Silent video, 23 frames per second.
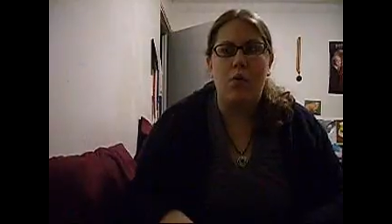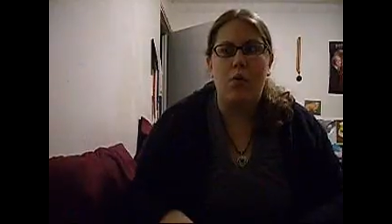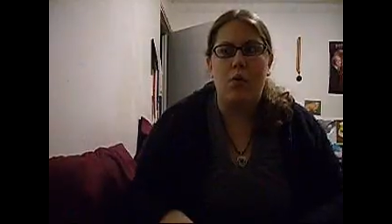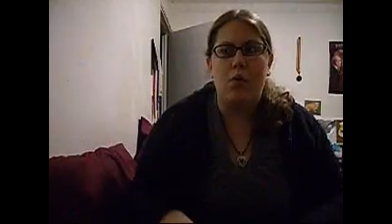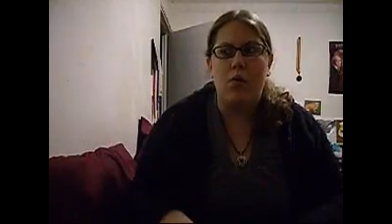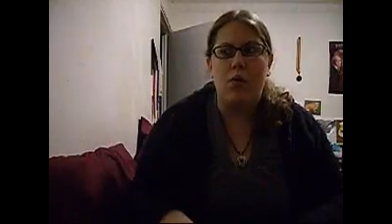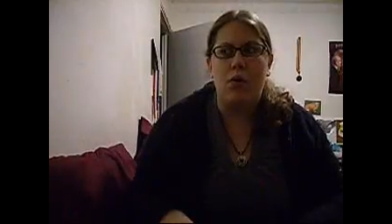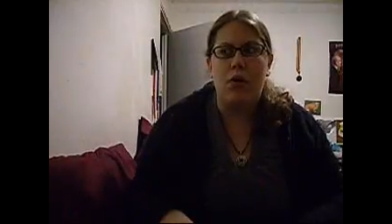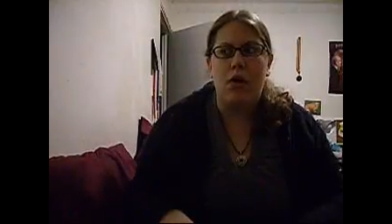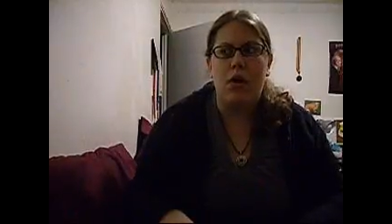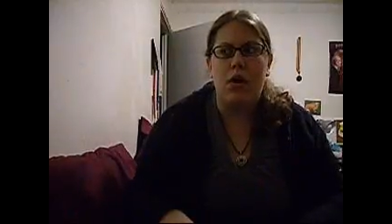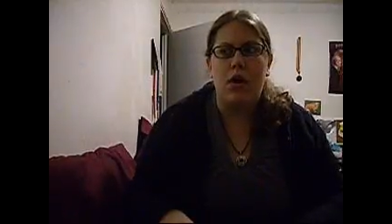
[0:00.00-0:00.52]

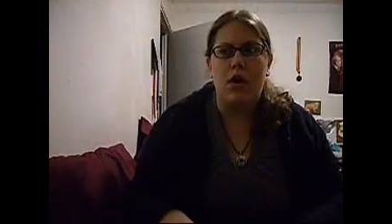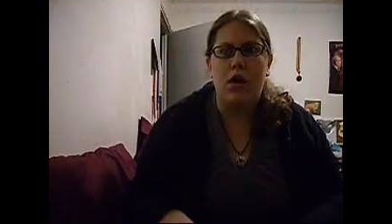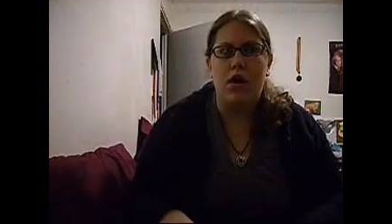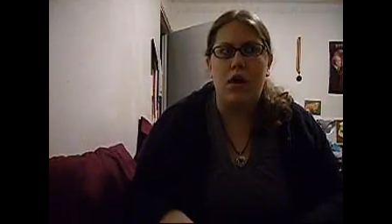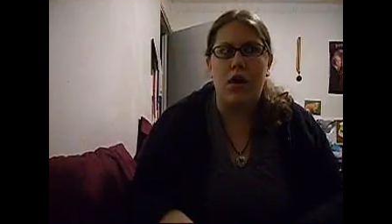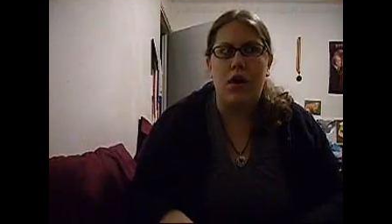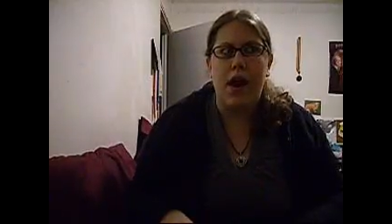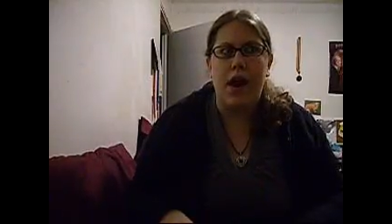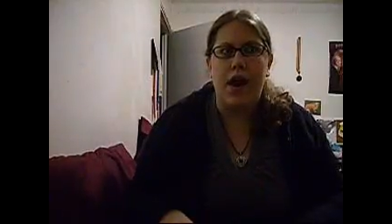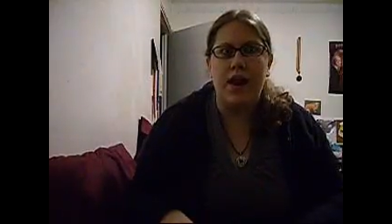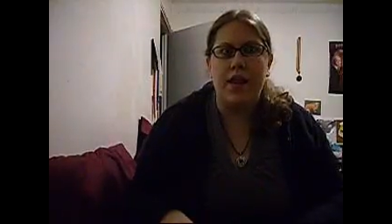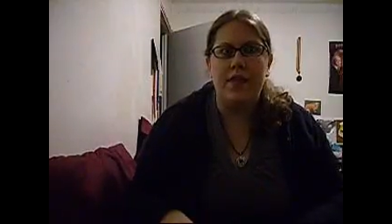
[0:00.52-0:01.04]
or
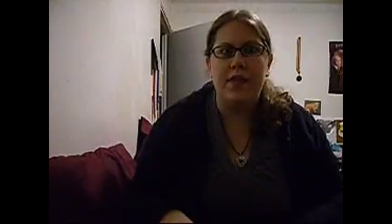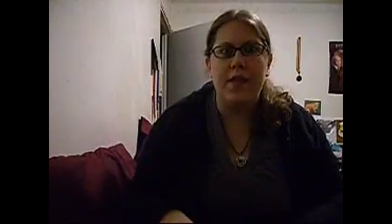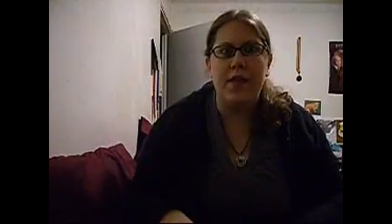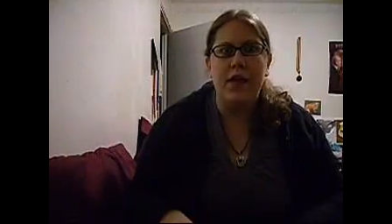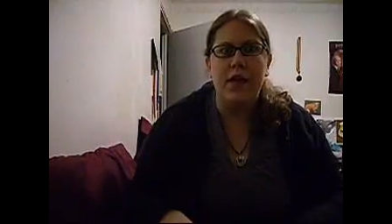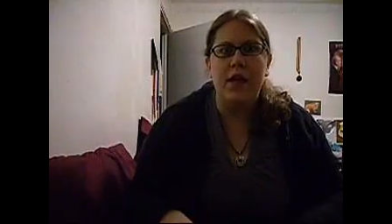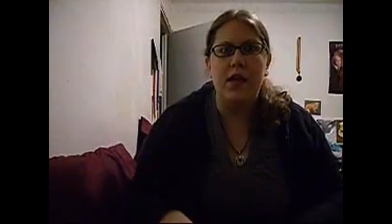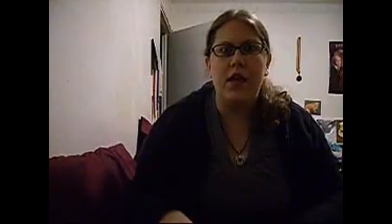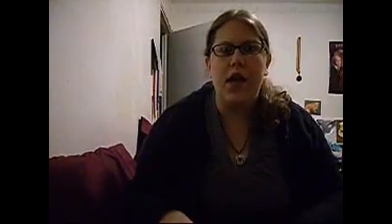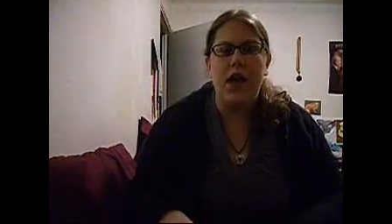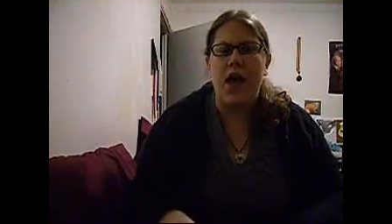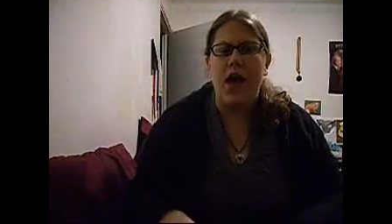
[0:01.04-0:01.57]

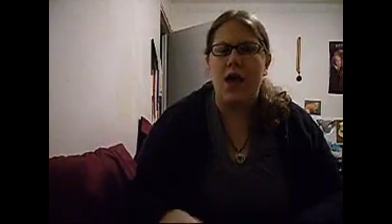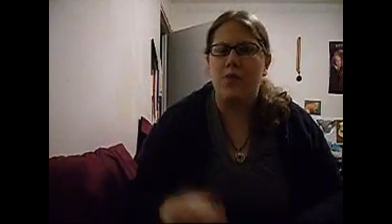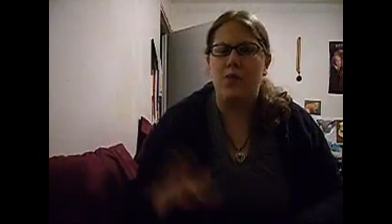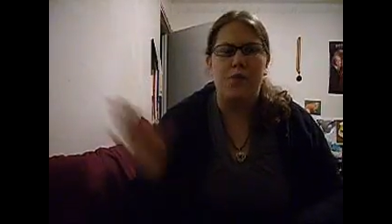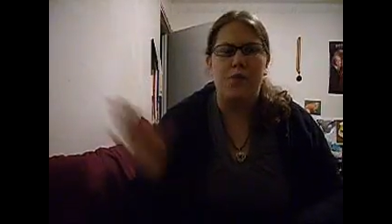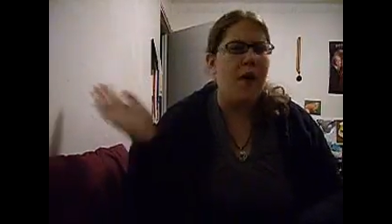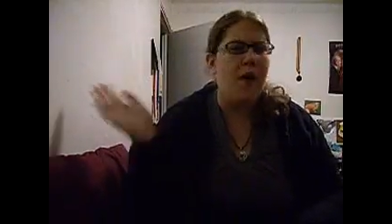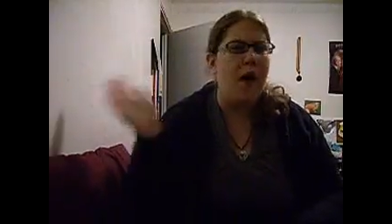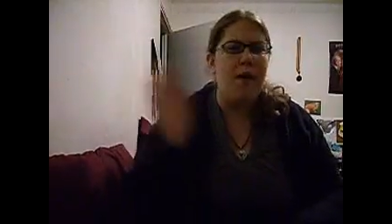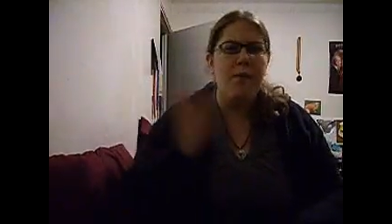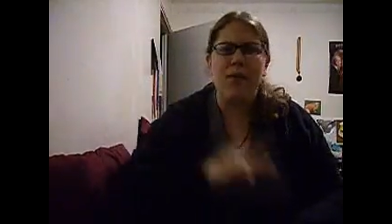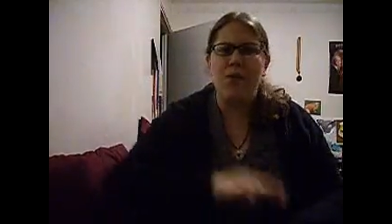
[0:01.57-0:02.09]
anything, you
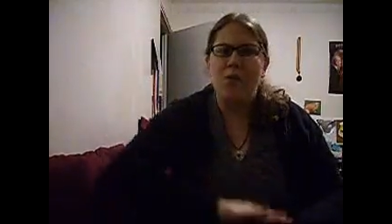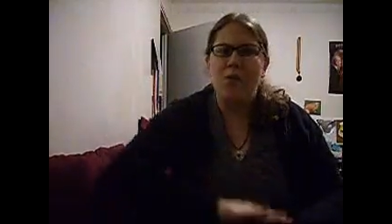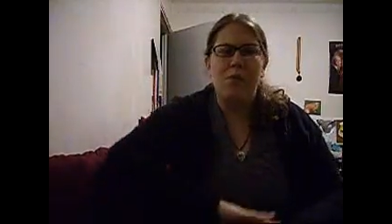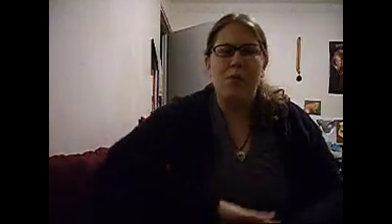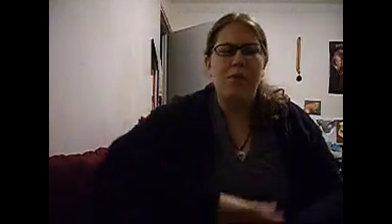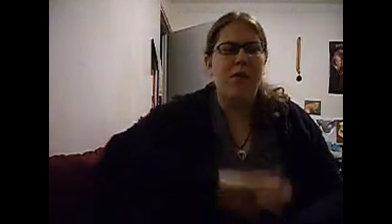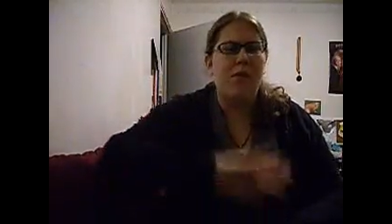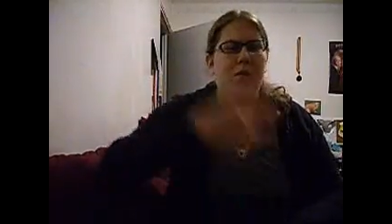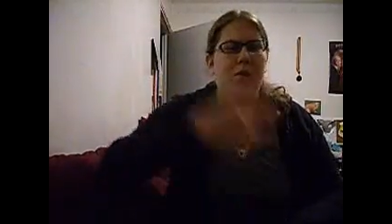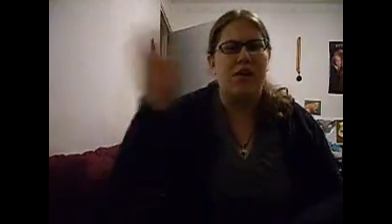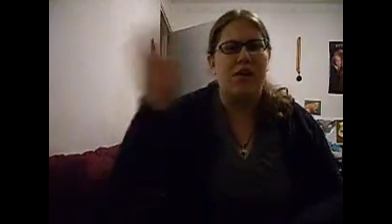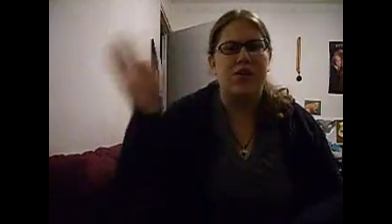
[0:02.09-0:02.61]
probably won't
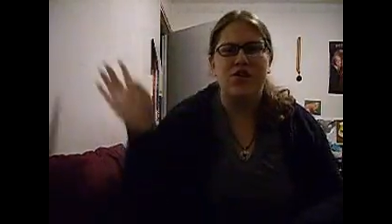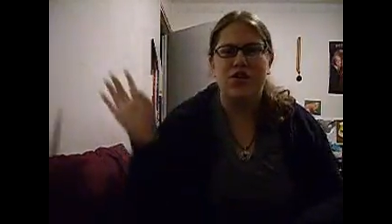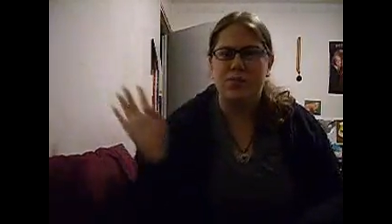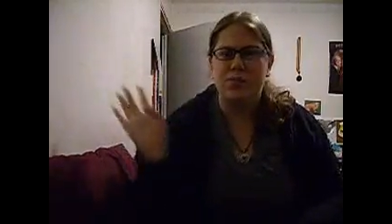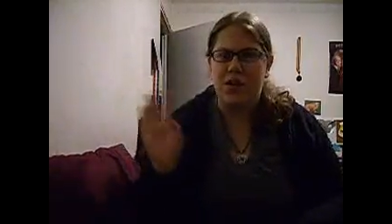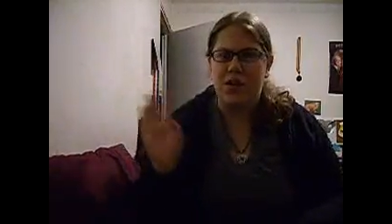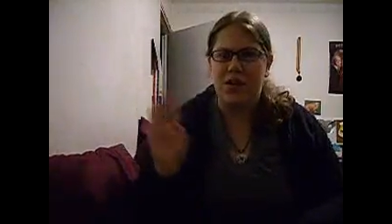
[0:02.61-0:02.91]
be watching